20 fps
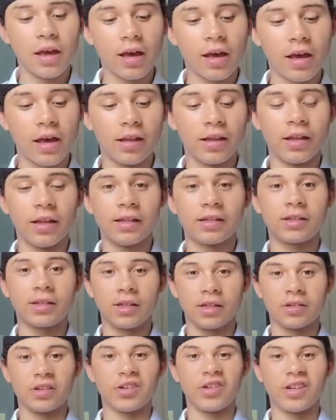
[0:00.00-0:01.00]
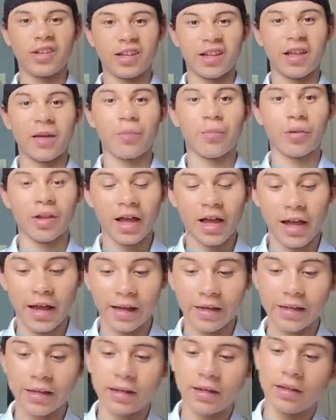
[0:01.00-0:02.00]
And then it's going to turn into that
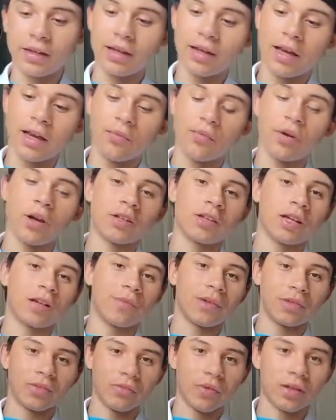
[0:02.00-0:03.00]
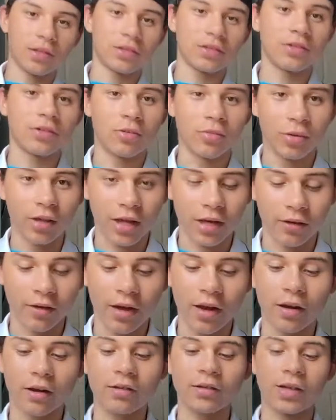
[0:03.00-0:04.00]
black, and we are talking about the western or black
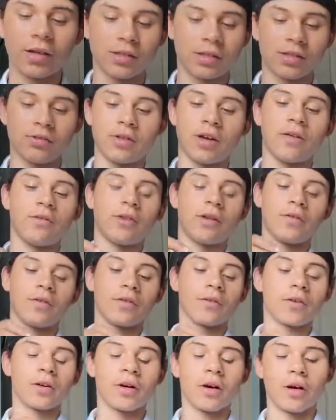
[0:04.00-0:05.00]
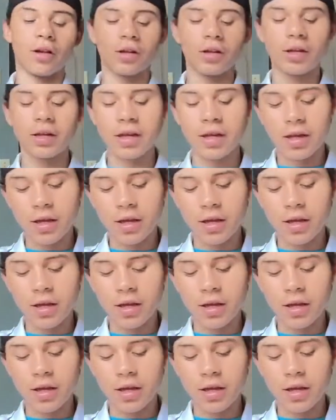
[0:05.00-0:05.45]
rat or Texas rat, whatever you want to call it.